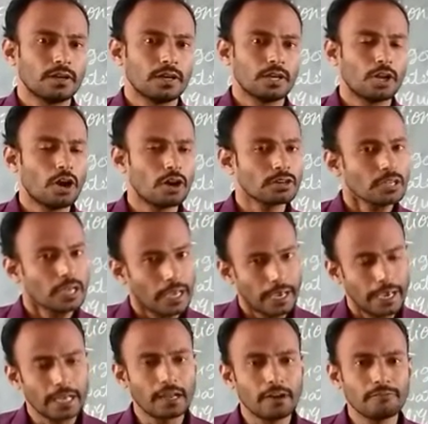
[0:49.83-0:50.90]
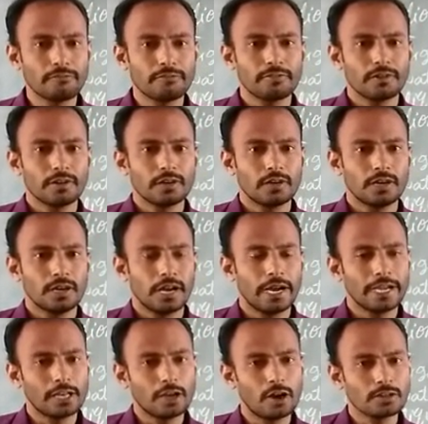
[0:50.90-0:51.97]
not enough
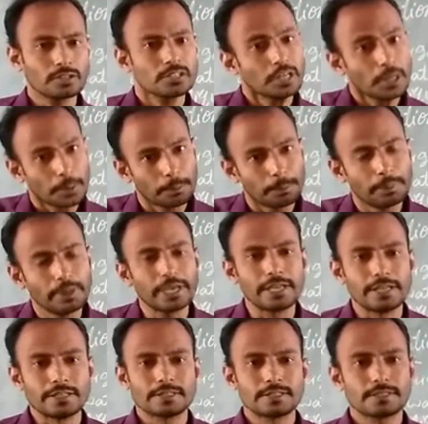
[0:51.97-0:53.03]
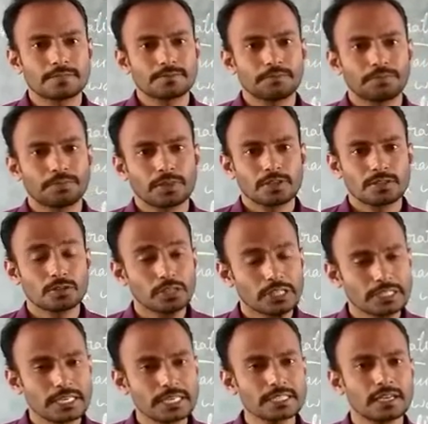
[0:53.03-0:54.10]
and not begins. So this
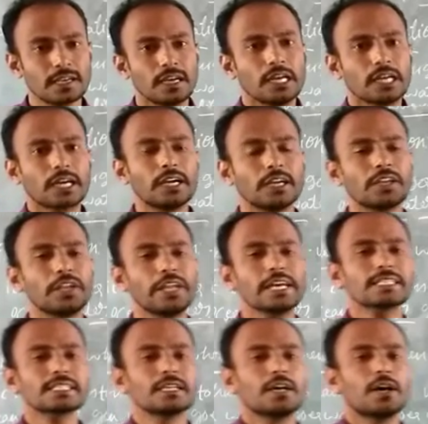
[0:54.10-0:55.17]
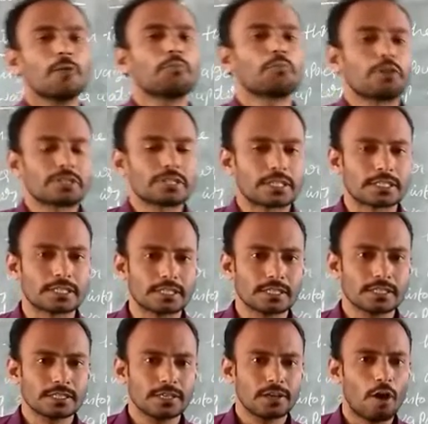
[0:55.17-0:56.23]
is continuous
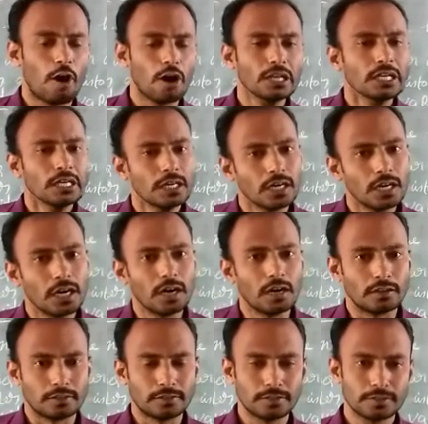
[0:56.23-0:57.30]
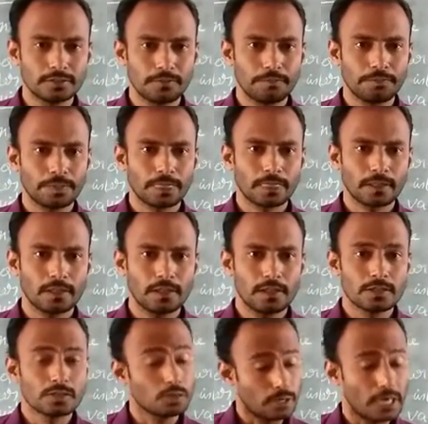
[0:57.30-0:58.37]
process on earth.
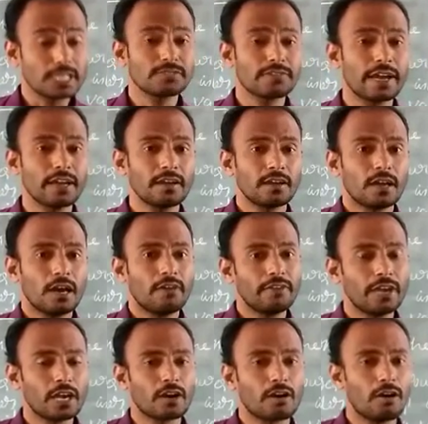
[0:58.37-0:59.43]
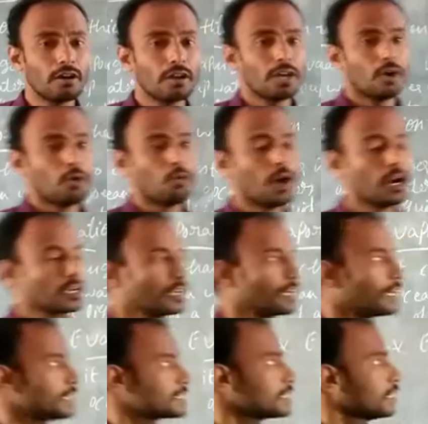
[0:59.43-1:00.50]
So that's why we are called
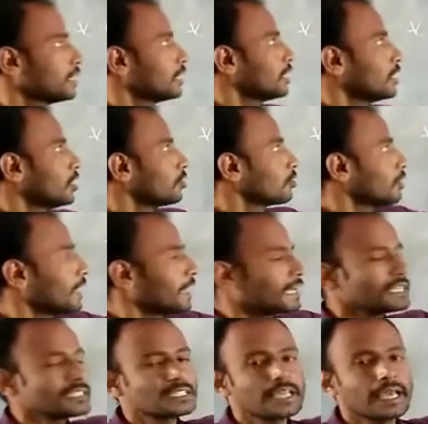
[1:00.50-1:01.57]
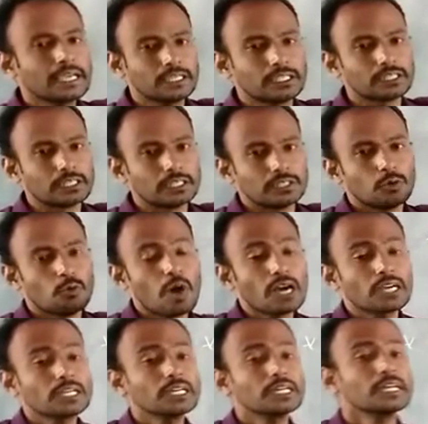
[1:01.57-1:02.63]
water is like cycle.
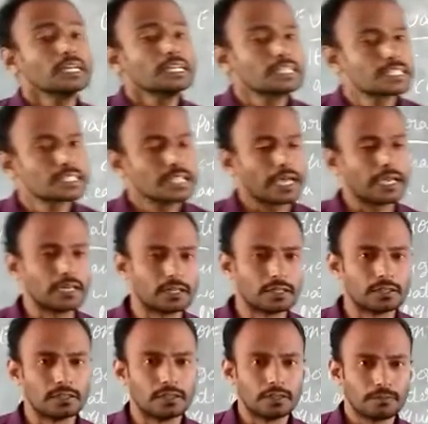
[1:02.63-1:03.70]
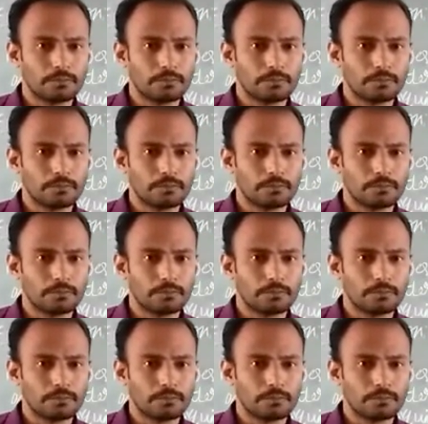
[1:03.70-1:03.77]
Water cycle.